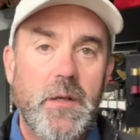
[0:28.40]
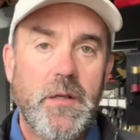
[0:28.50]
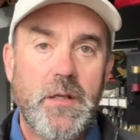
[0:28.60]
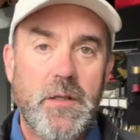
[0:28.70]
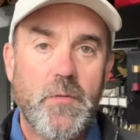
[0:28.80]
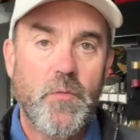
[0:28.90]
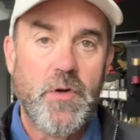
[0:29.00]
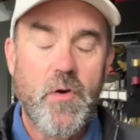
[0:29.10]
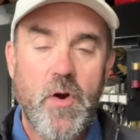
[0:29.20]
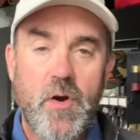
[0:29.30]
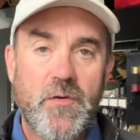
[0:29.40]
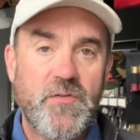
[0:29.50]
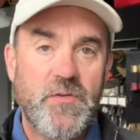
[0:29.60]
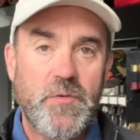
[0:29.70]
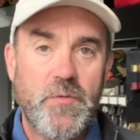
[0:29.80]
in regards
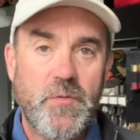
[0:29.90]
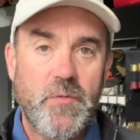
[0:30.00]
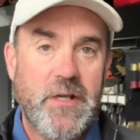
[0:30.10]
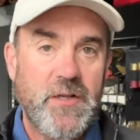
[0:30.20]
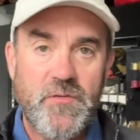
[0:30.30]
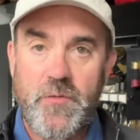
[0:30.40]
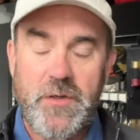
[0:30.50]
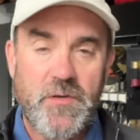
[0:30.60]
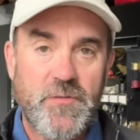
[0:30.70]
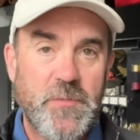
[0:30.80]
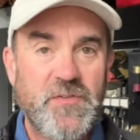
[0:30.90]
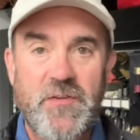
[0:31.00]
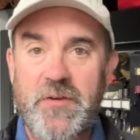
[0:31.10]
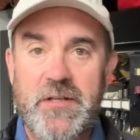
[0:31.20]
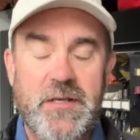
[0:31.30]
to Israel,
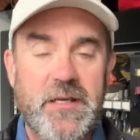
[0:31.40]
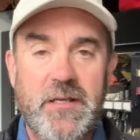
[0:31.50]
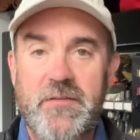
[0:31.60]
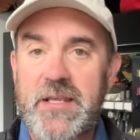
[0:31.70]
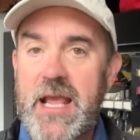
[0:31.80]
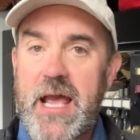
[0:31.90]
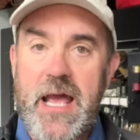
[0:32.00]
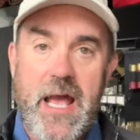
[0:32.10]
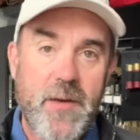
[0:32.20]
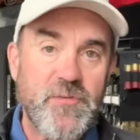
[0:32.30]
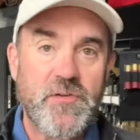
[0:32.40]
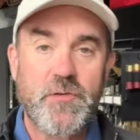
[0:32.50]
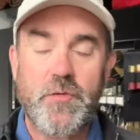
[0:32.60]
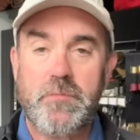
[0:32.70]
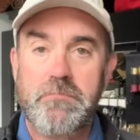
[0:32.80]
specifically the
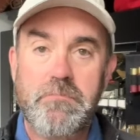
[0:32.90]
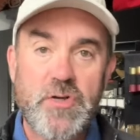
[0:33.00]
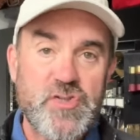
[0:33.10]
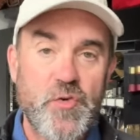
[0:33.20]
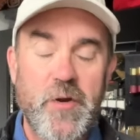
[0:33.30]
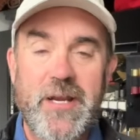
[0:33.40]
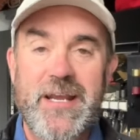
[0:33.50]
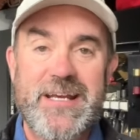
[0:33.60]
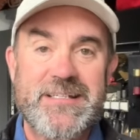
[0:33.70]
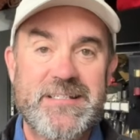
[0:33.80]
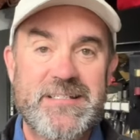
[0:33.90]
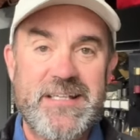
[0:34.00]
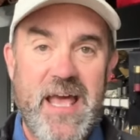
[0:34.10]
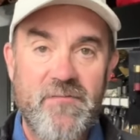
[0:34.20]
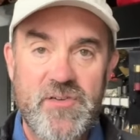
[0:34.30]
absolute butchering and
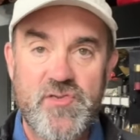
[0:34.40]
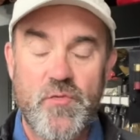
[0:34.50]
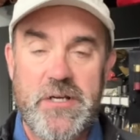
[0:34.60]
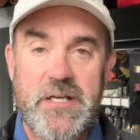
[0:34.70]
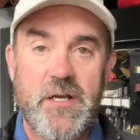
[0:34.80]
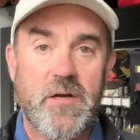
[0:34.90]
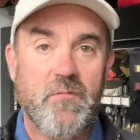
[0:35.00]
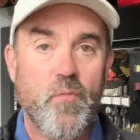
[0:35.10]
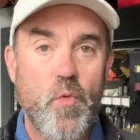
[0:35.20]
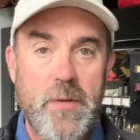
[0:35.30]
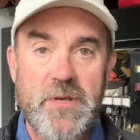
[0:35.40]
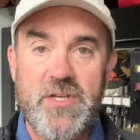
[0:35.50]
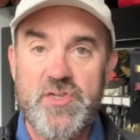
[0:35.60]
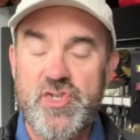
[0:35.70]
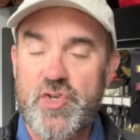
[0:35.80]
savagery of
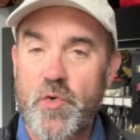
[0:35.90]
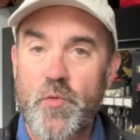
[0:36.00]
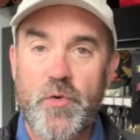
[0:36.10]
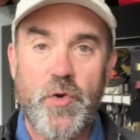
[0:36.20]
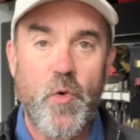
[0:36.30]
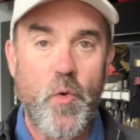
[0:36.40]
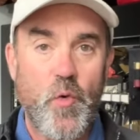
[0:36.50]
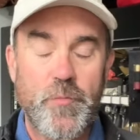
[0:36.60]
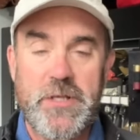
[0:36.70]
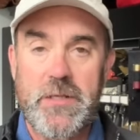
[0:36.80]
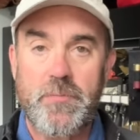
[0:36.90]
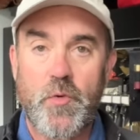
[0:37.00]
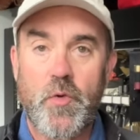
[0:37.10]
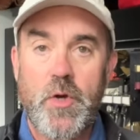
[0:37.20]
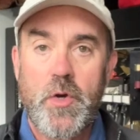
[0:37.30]
women, children, old
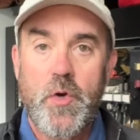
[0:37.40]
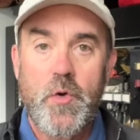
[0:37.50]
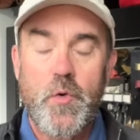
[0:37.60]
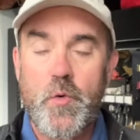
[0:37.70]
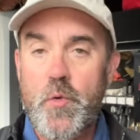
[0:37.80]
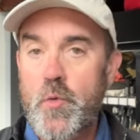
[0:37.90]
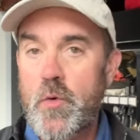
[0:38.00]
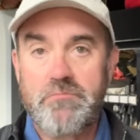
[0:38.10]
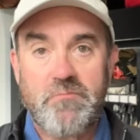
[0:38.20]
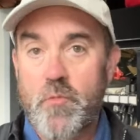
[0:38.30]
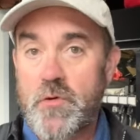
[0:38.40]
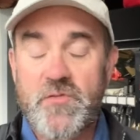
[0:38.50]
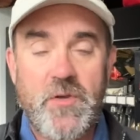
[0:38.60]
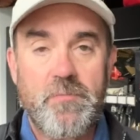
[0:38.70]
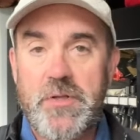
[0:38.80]
people who were
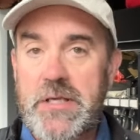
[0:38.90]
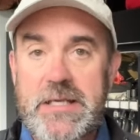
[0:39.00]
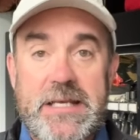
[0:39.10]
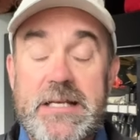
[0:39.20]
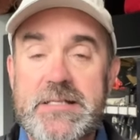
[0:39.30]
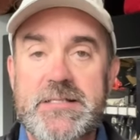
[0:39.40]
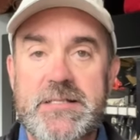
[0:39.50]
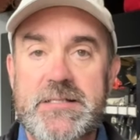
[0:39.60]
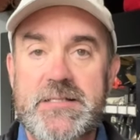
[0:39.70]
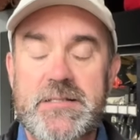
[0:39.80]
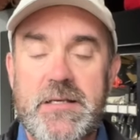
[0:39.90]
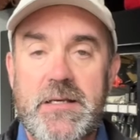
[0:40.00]
simply innocents